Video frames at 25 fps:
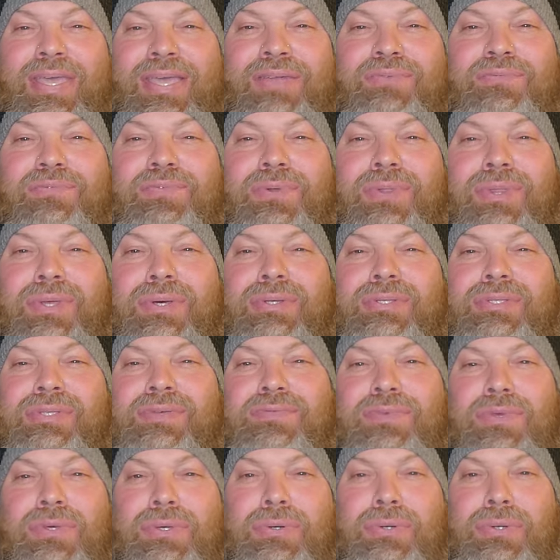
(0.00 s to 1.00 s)
And for those
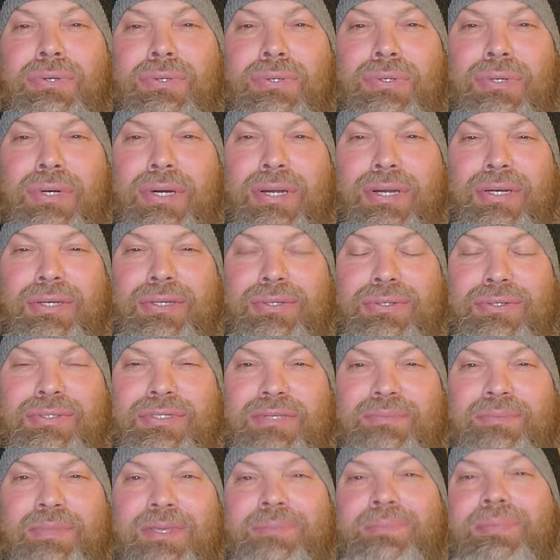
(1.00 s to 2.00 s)
of you who are new
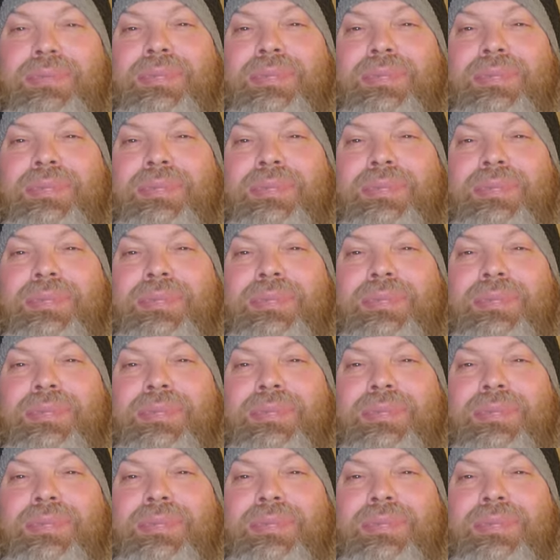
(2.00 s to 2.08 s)
to me,